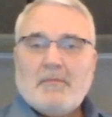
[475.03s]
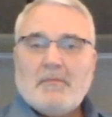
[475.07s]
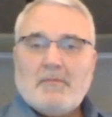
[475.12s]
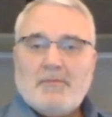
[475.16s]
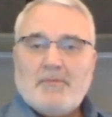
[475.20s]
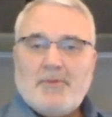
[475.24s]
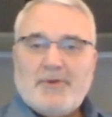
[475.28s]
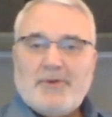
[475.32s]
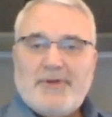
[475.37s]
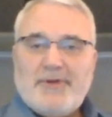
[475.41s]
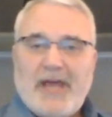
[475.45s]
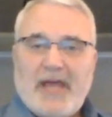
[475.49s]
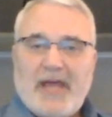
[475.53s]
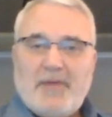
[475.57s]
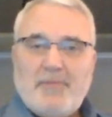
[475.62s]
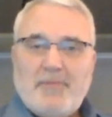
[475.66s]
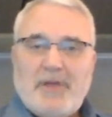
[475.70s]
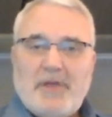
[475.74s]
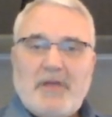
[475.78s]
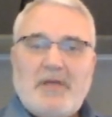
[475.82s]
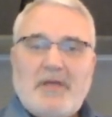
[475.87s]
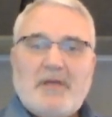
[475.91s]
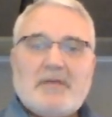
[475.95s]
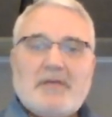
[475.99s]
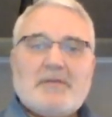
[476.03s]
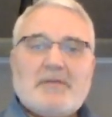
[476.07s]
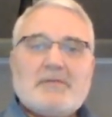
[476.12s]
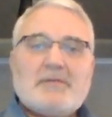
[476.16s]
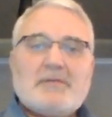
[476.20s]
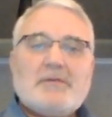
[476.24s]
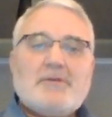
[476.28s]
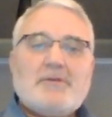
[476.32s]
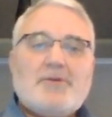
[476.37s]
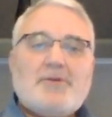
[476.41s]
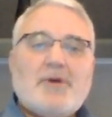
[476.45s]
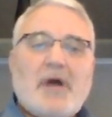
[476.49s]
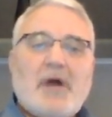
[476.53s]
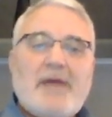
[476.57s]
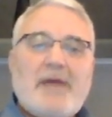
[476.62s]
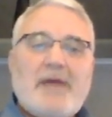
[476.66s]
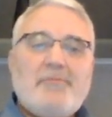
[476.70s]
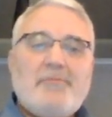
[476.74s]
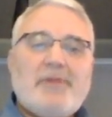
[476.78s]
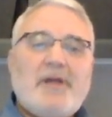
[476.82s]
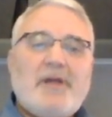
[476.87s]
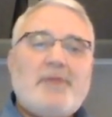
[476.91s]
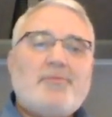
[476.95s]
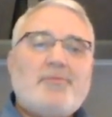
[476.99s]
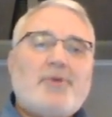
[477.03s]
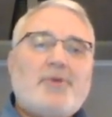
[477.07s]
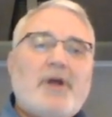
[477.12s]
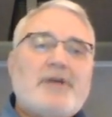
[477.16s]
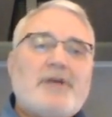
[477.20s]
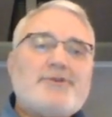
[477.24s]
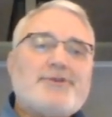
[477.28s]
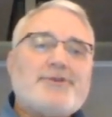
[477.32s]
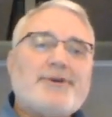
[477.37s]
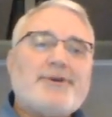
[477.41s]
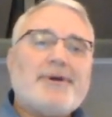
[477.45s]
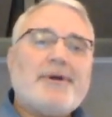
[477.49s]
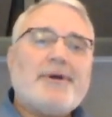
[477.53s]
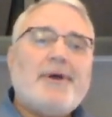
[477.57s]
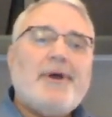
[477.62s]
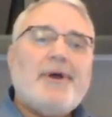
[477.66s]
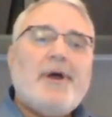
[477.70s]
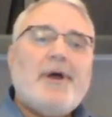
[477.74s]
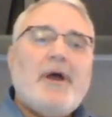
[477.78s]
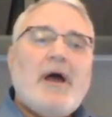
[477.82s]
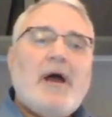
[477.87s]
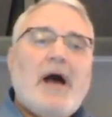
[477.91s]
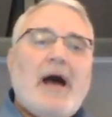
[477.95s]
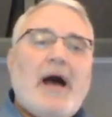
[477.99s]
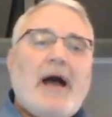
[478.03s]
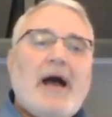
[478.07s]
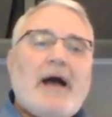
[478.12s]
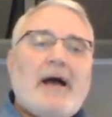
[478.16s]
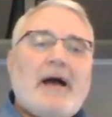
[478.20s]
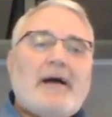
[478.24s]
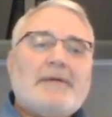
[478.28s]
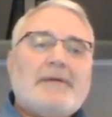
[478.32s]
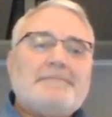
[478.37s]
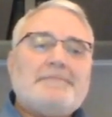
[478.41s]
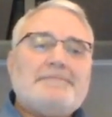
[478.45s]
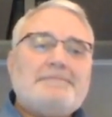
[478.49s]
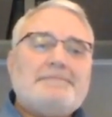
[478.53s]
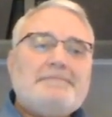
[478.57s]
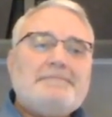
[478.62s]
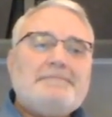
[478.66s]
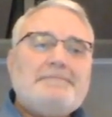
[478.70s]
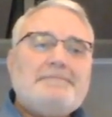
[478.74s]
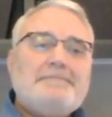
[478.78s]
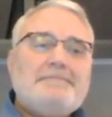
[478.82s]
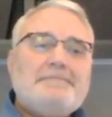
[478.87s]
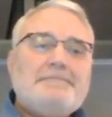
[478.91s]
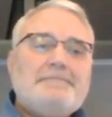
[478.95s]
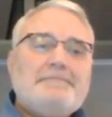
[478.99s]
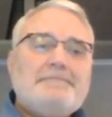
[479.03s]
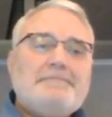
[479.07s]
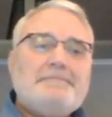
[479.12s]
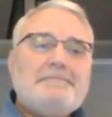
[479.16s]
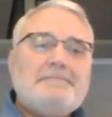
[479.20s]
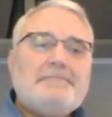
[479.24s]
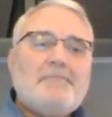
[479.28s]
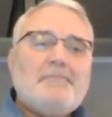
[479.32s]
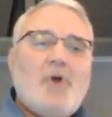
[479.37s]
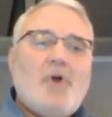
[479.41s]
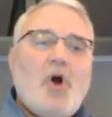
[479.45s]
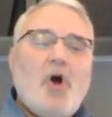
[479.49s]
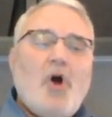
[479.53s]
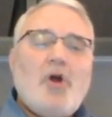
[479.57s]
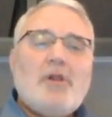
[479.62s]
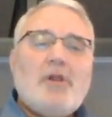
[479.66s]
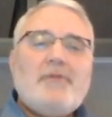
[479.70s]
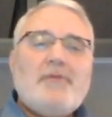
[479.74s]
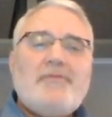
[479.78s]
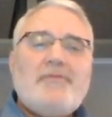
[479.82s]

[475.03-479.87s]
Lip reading: Your diabetes, your high blood pressure, all of